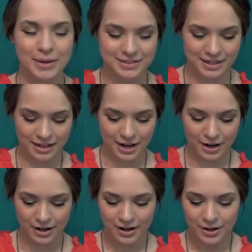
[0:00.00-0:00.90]
my
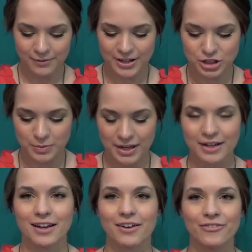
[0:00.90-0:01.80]
skincare
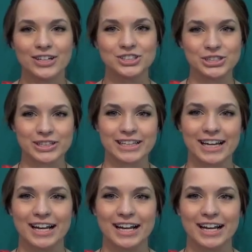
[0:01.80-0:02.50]
regimen eventually.